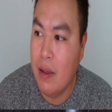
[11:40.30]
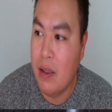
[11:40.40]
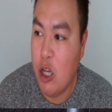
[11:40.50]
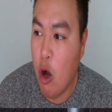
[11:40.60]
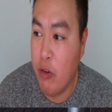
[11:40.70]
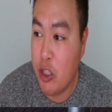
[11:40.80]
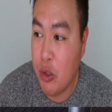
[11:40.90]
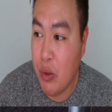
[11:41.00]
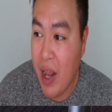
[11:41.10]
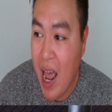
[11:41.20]
The over
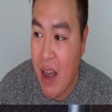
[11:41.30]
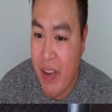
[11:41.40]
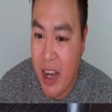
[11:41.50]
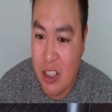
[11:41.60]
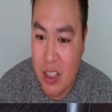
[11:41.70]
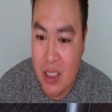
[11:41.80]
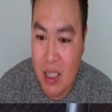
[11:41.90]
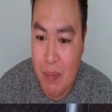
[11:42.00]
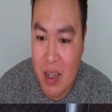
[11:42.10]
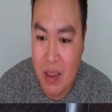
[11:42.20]
2.5 actually is
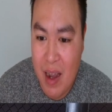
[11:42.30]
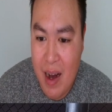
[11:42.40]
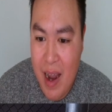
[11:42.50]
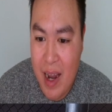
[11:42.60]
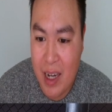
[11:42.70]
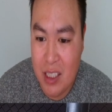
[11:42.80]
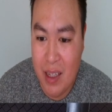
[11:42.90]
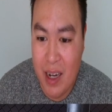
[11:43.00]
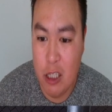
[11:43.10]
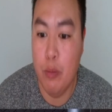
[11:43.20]
something that I actually
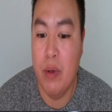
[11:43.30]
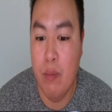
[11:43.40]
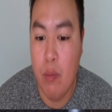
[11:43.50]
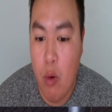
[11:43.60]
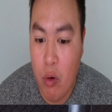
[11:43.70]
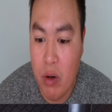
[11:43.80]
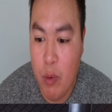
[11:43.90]
like a little bit more.